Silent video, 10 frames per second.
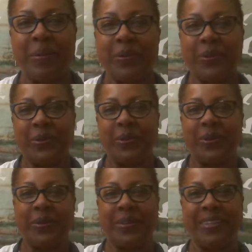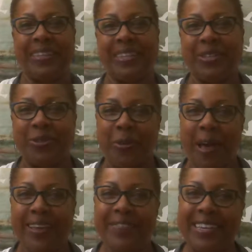Bonjour,
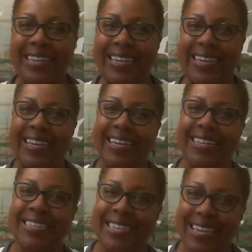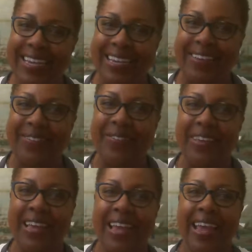Joie De Vivre, it's Eve,
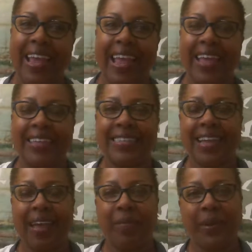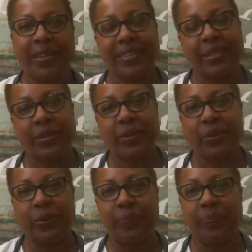and I wanted
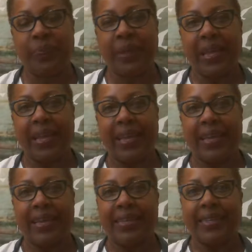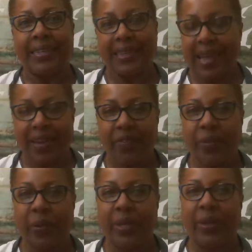to let
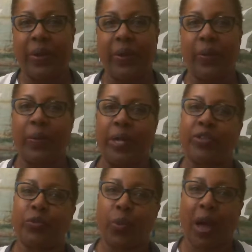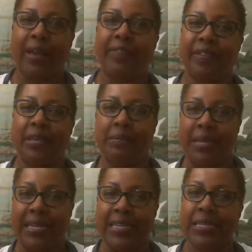everyone know what Joie De Vivre
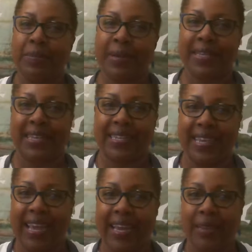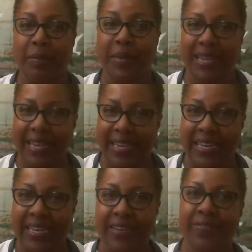means because I say it at the
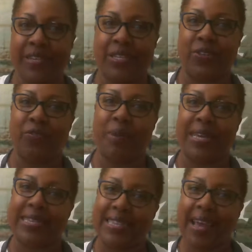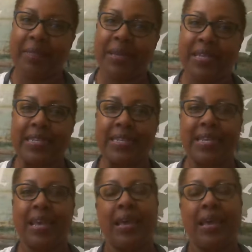beginning of each of my segments,